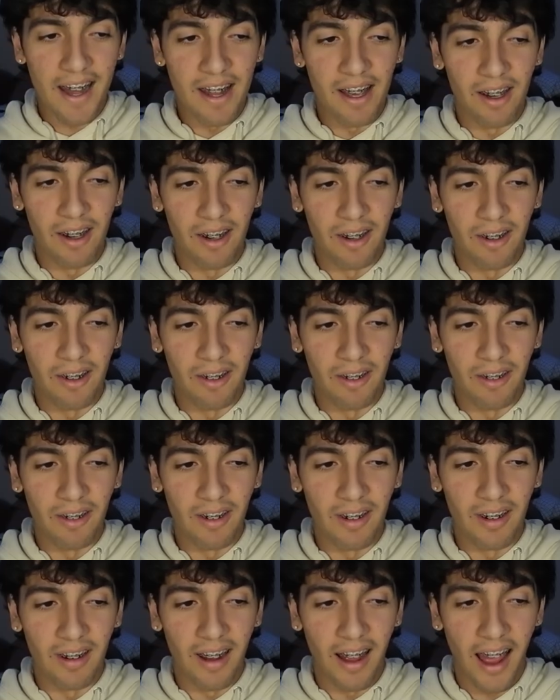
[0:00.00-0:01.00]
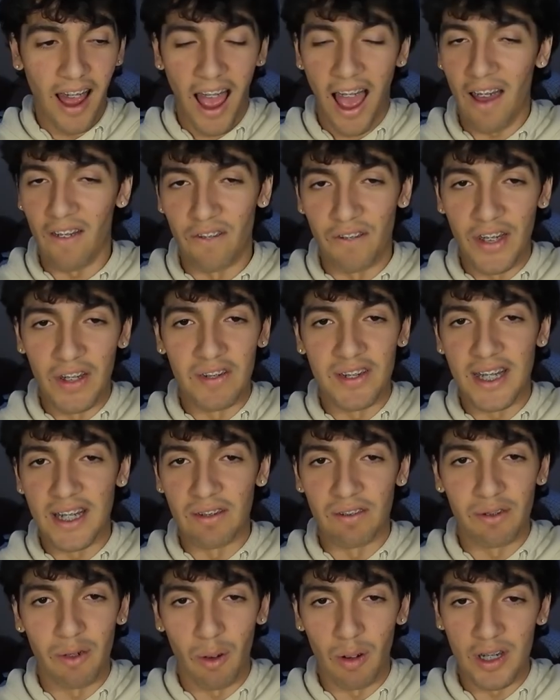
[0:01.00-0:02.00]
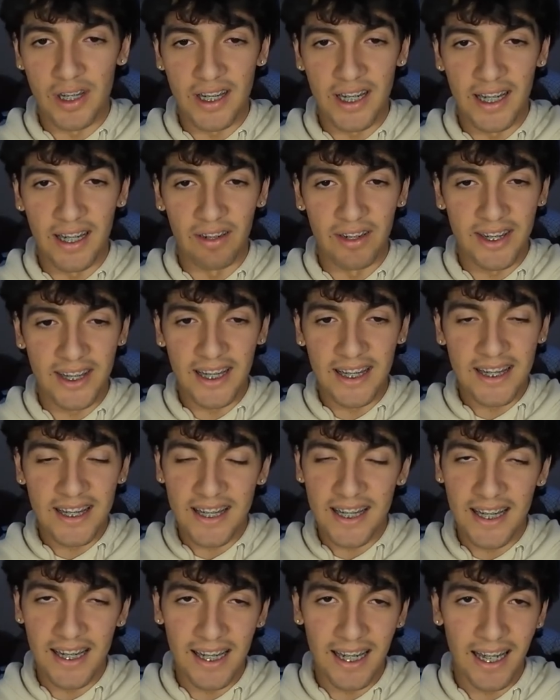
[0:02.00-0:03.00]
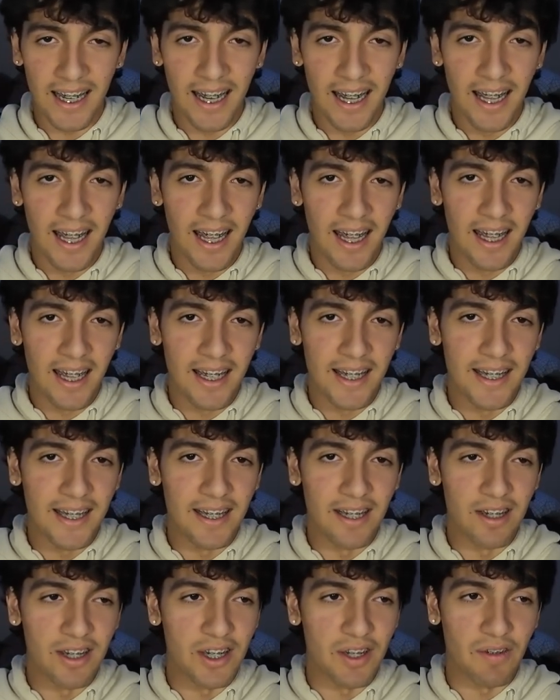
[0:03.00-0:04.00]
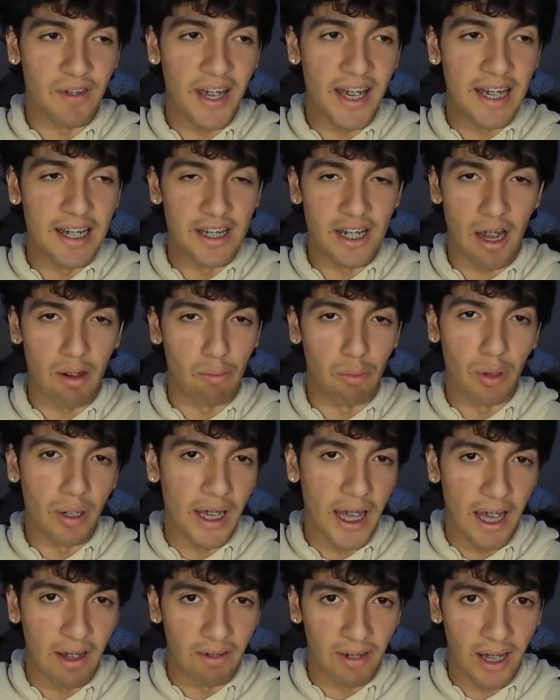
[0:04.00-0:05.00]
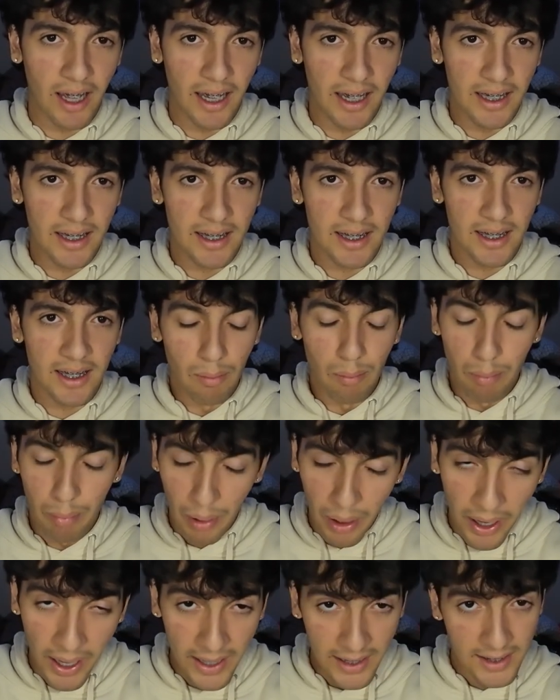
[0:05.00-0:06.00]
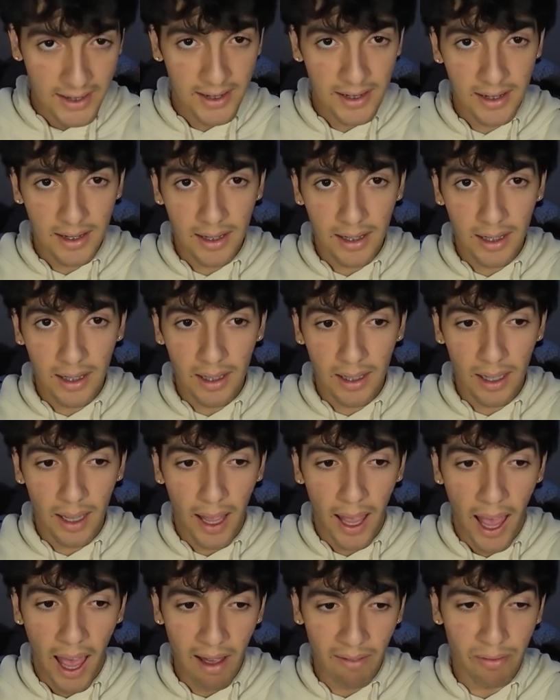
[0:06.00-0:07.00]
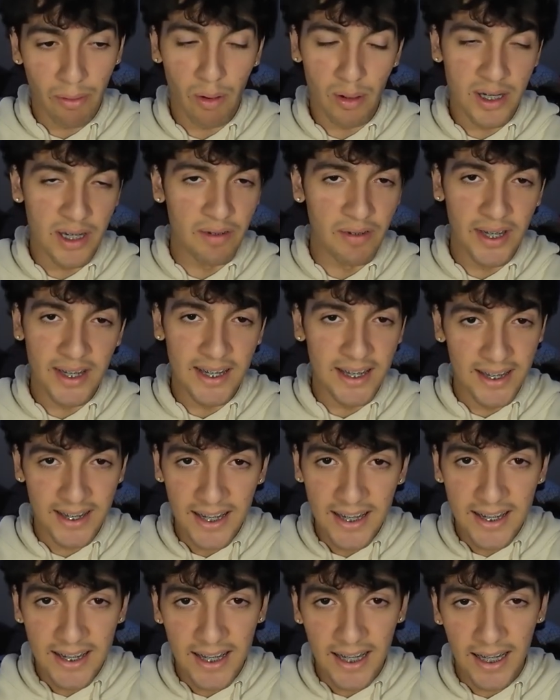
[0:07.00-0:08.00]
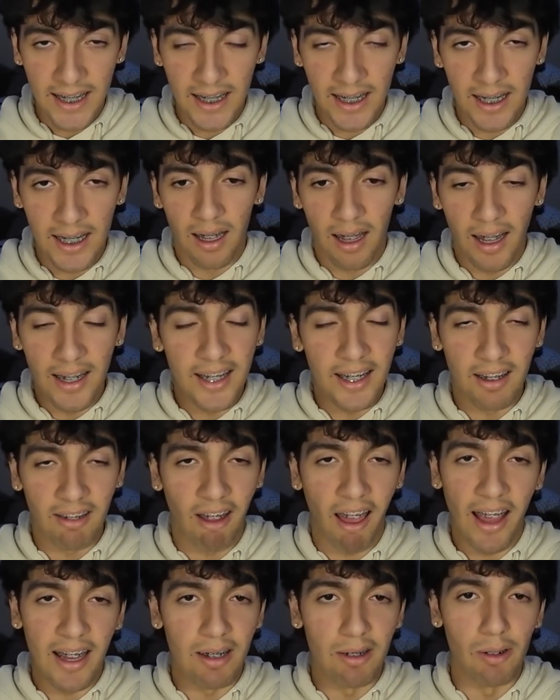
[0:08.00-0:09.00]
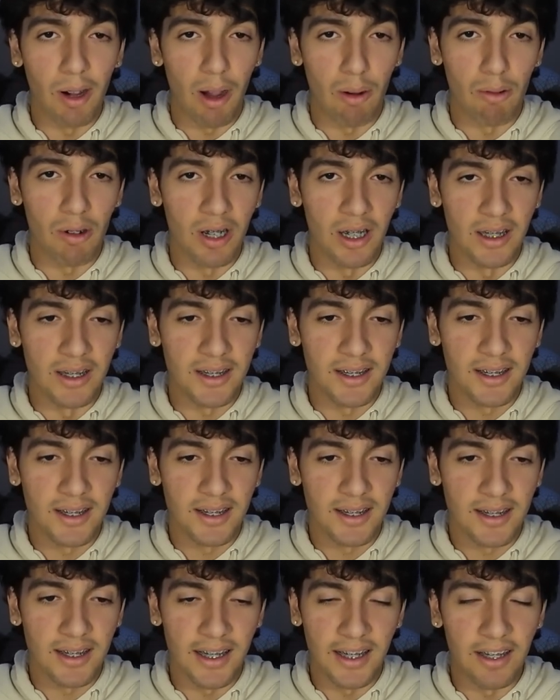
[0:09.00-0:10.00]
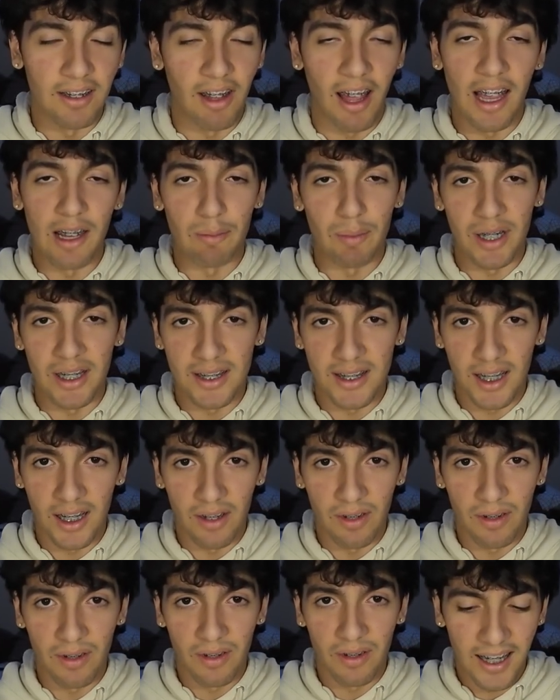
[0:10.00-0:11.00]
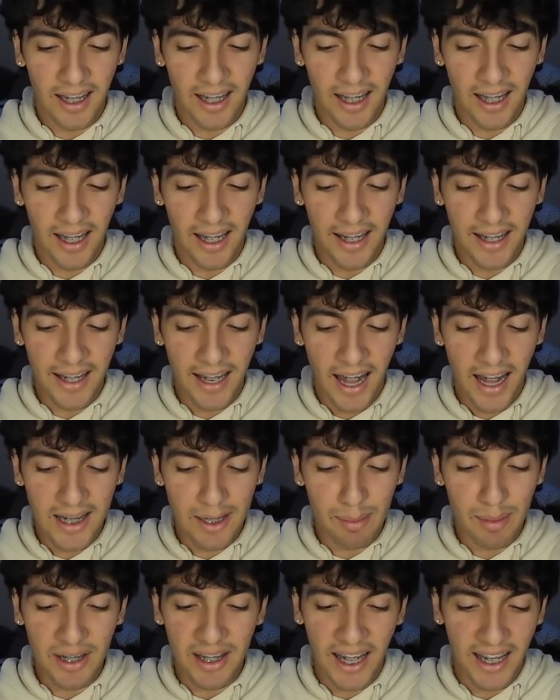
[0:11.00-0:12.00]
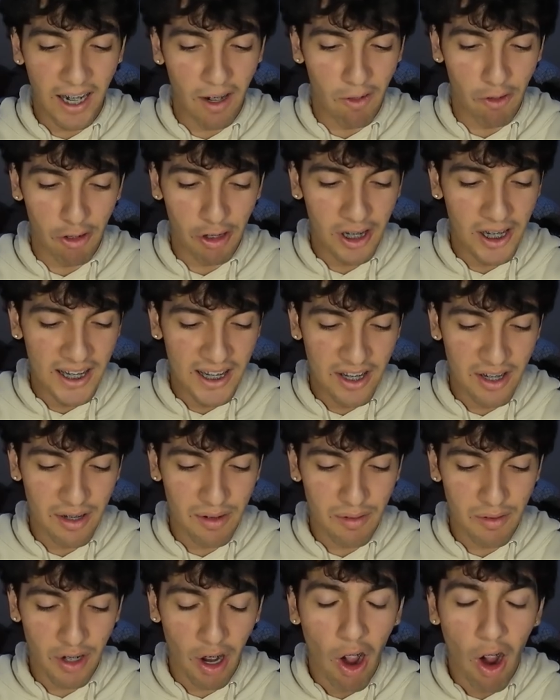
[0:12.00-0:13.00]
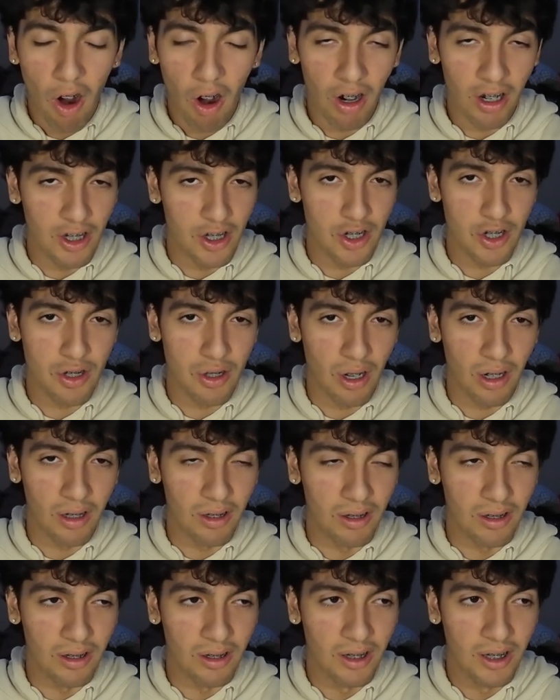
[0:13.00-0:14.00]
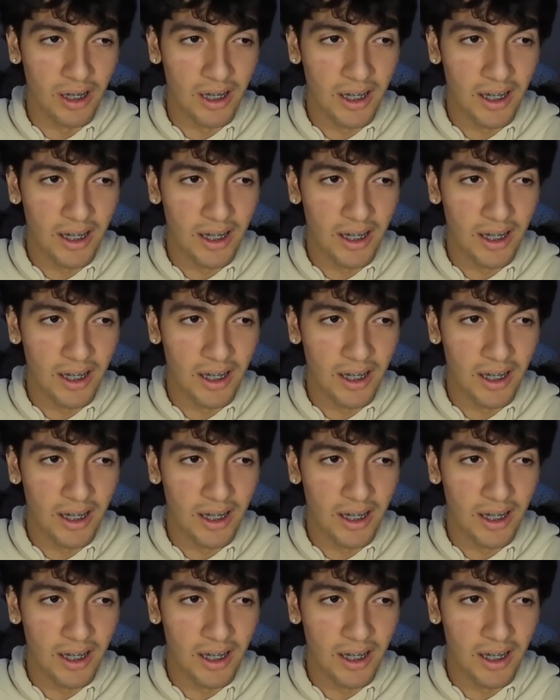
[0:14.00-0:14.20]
know at 15, 14, 16 years of age I wouldn't have liked. But at 14, 15, 16, I didn't like who I was. I didn't like myself. And that's been like a really hard struggle